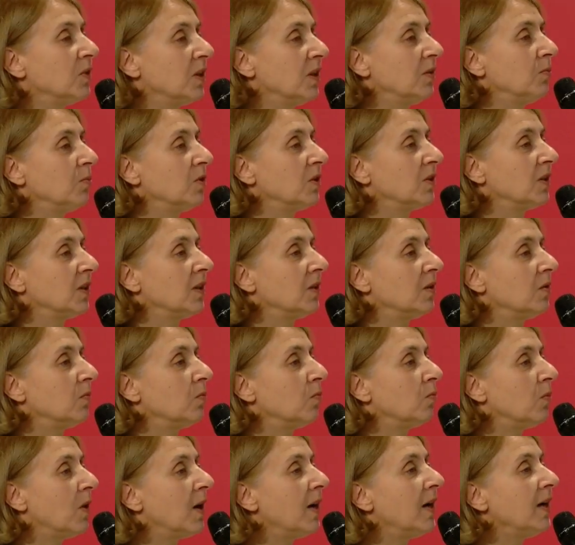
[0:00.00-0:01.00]

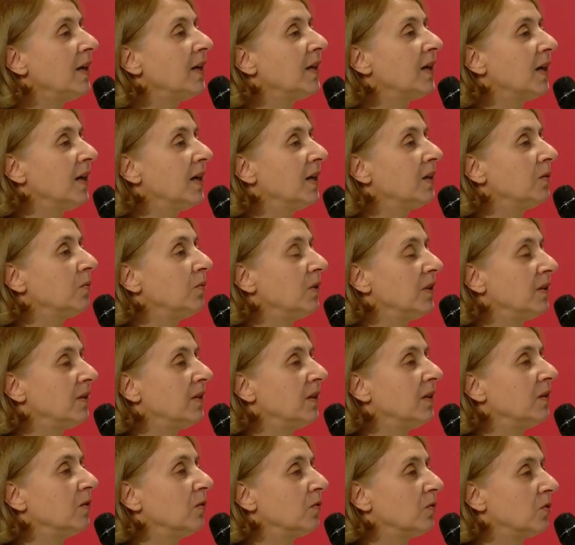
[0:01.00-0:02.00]
10%, why can't we
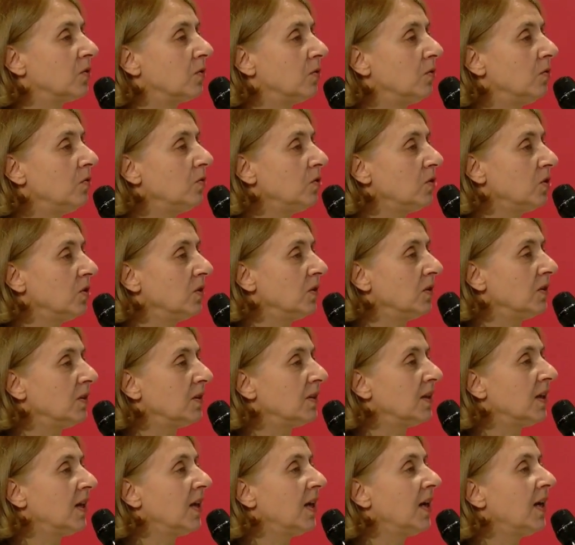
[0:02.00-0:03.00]
think of
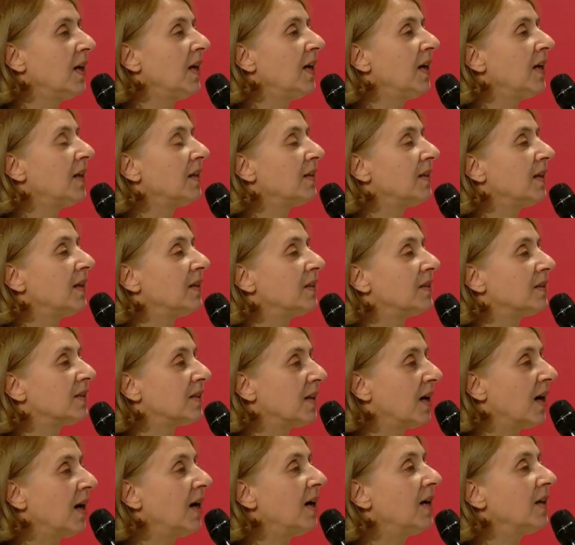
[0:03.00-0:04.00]
solutions that
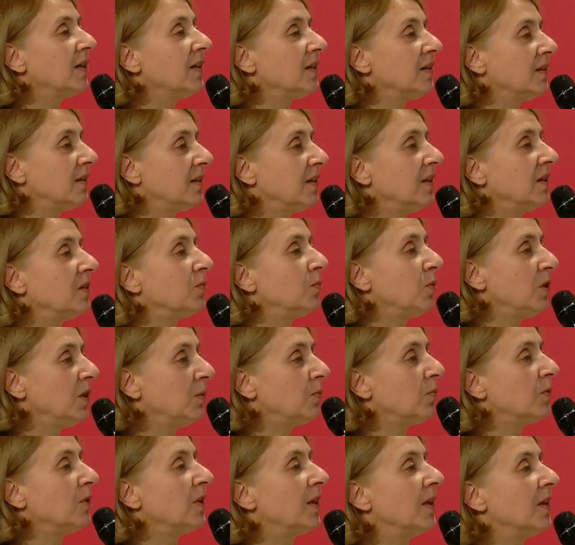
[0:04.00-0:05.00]
target these
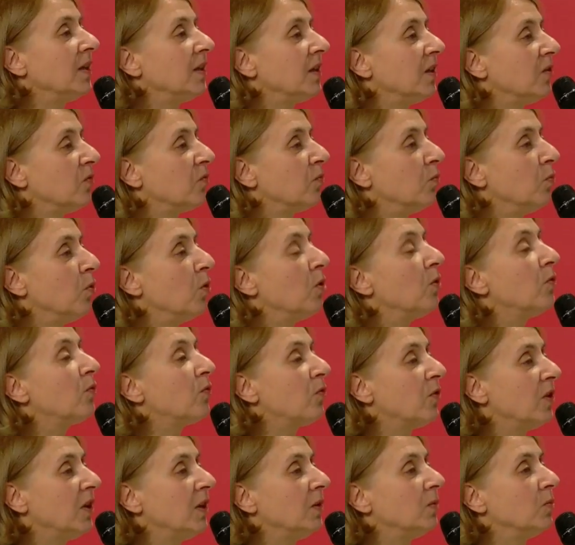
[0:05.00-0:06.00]
people and give more
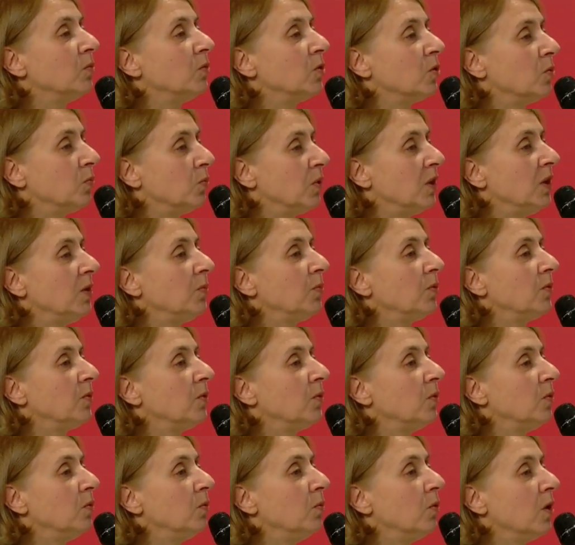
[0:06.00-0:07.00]
freedom to people
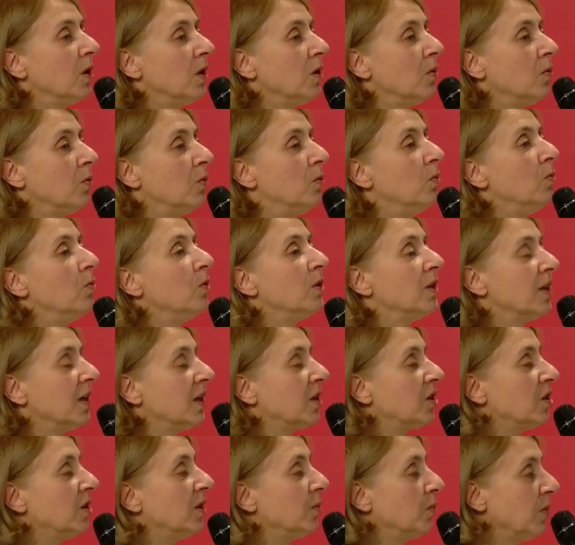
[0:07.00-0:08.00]
who would
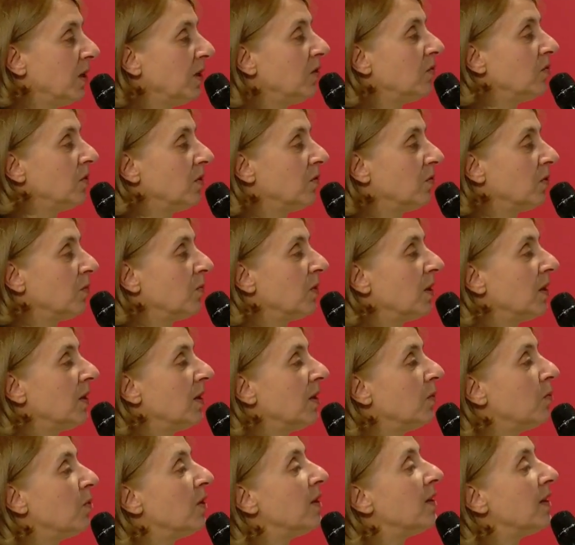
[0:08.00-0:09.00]
actually benefit from
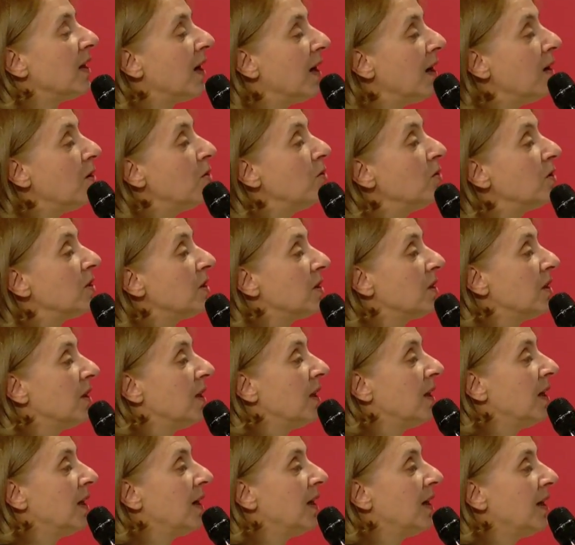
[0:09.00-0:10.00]
them without
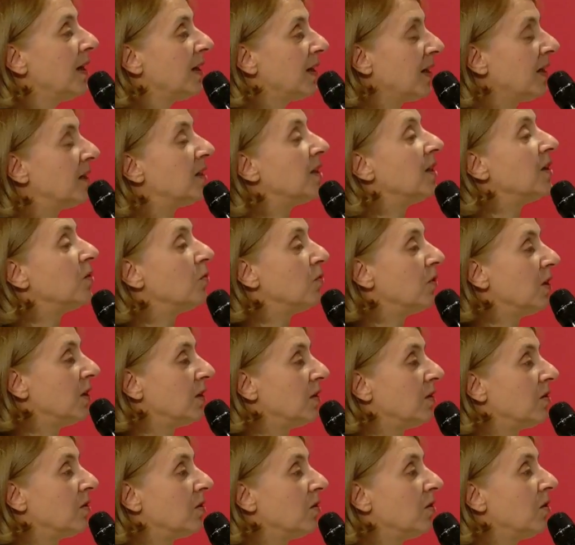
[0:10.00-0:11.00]
getting
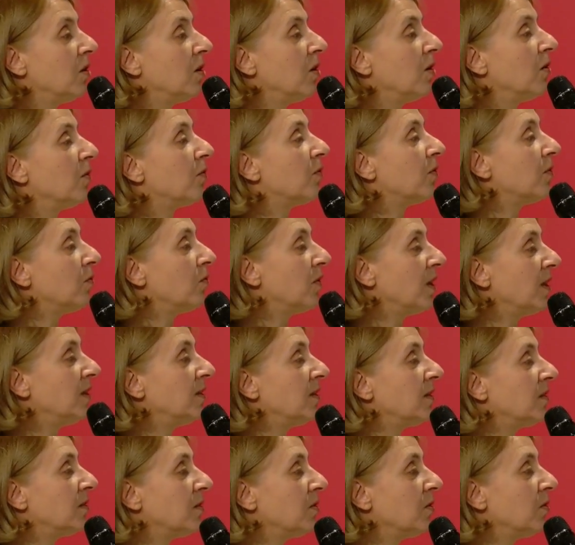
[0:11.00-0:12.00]
rid of the
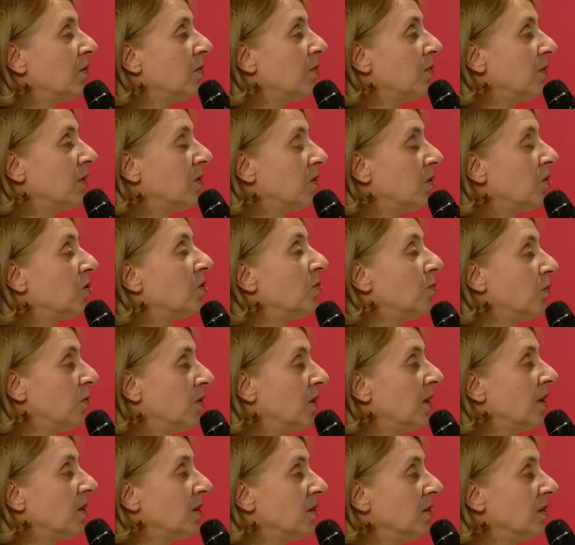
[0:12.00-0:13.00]
rest of the social
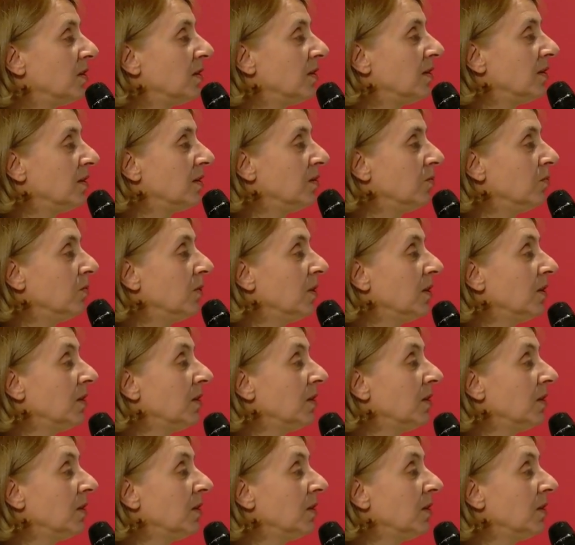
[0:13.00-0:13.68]
protection system?